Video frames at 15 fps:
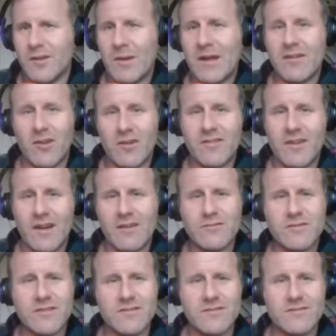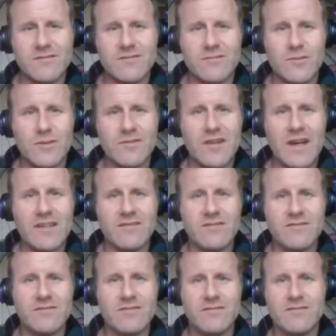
Your man calls to the house with a van.